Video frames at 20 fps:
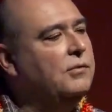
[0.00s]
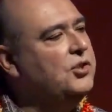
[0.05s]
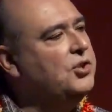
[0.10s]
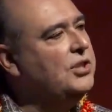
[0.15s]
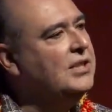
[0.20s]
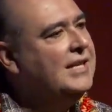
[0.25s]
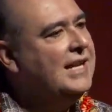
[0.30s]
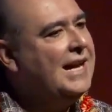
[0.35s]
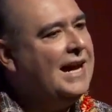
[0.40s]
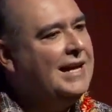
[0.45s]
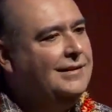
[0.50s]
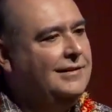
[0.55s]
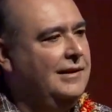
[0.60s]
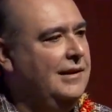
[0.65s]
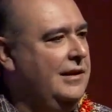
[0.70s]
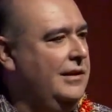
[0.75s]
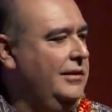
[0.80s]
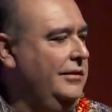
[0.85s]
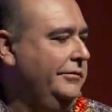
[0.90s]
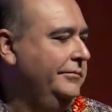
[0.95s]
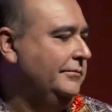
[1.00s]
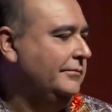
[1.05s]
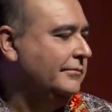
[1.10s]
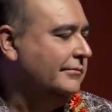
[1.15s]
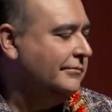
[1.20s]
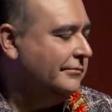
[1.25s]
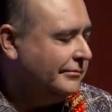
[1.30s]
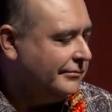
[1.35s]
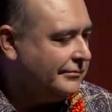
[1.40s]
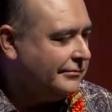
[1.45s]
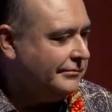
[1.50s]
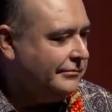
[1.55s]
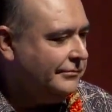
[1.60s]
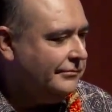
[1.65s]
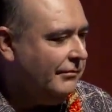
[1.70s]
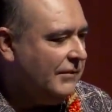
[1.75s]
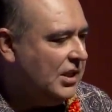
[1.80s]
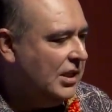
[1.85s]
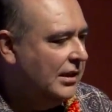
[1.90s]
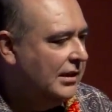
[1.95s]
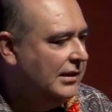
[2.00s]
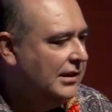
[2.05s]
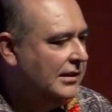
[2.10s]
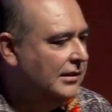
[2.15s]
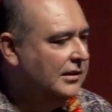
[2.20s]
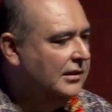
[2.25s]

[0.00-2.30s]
When she got there, the